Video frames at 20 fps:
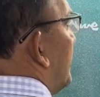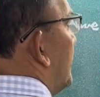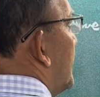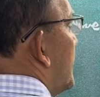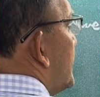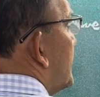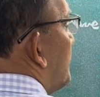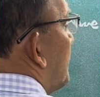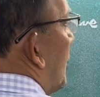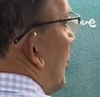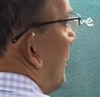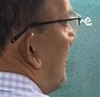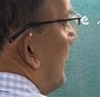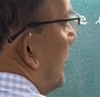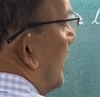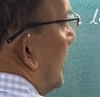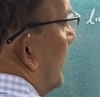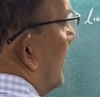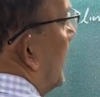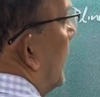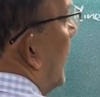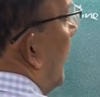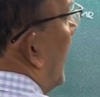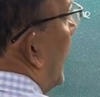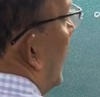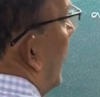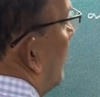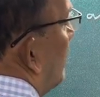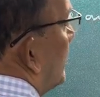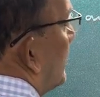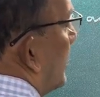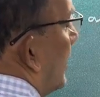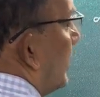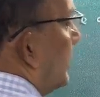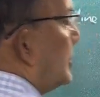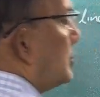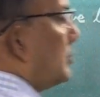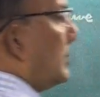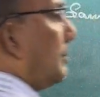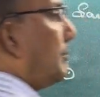This property I am trying
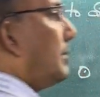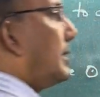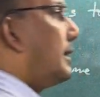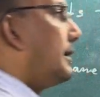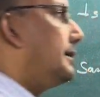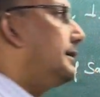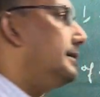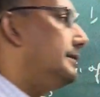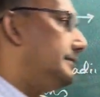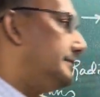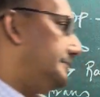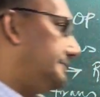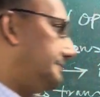to apply here.